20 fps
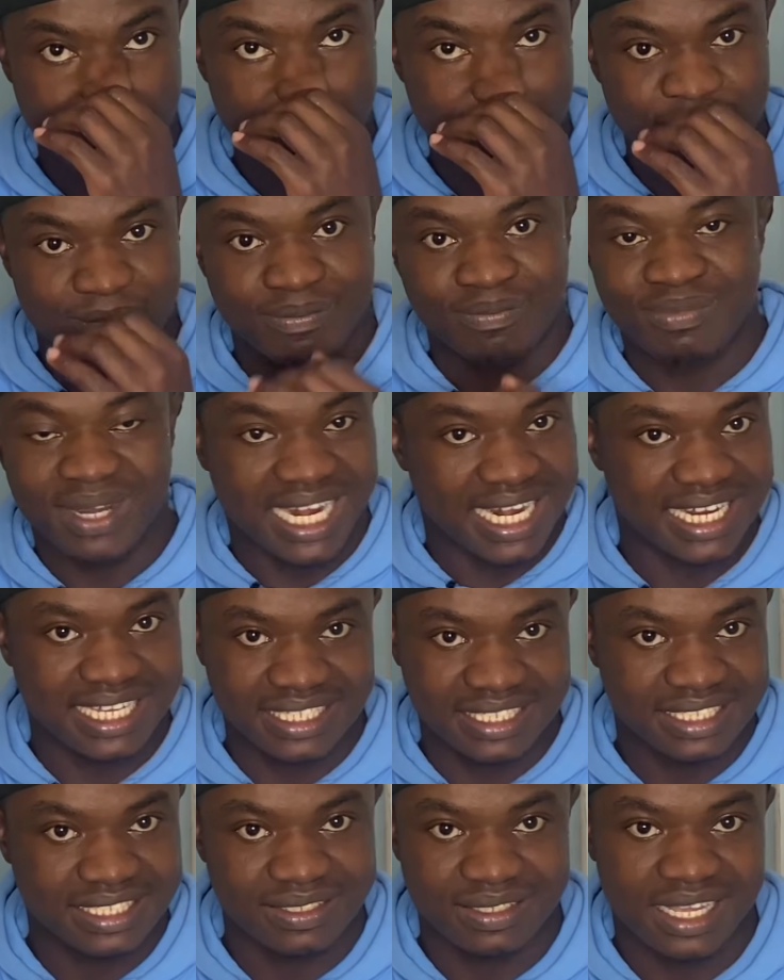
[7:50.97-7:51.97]

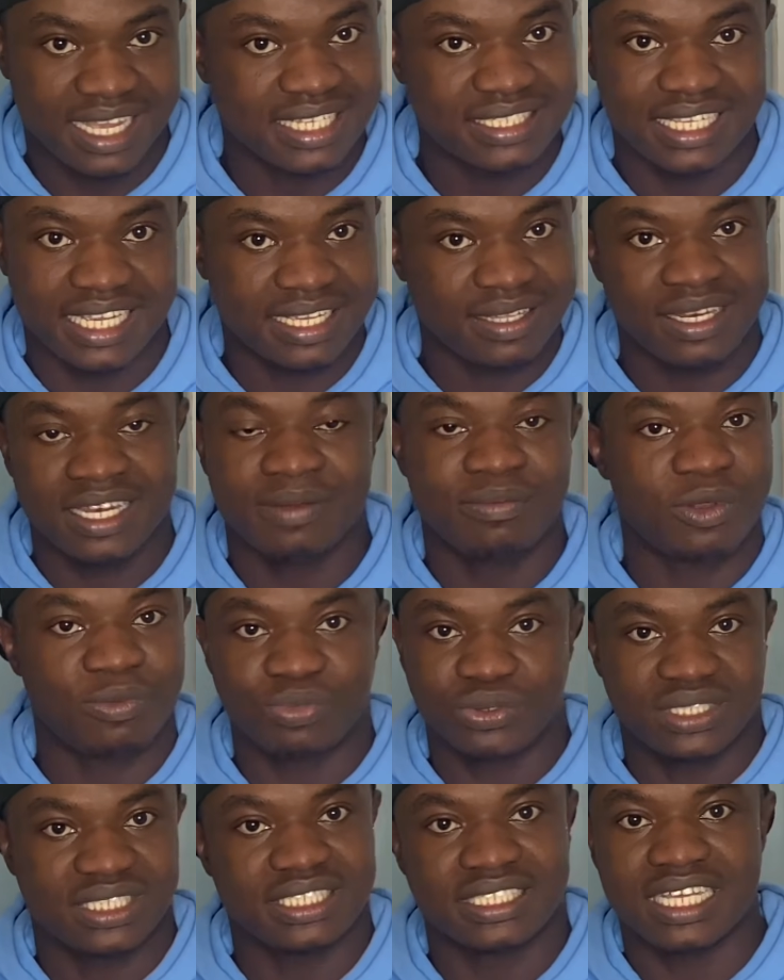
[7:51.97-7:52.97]
balance. Let me
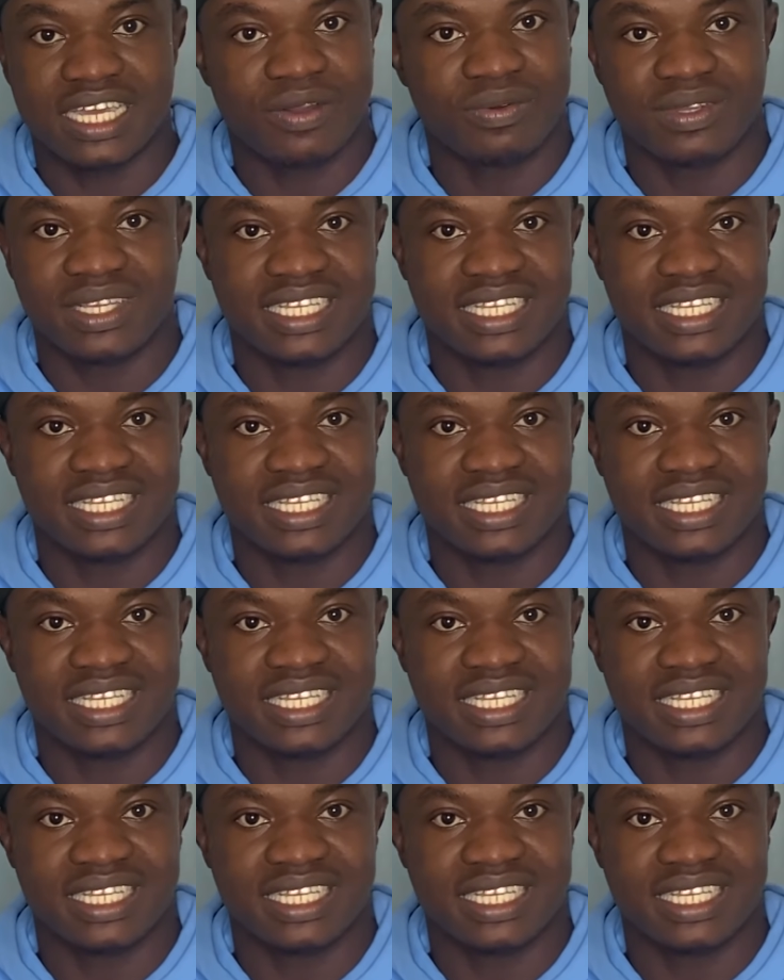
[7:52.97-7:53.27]
put it that way,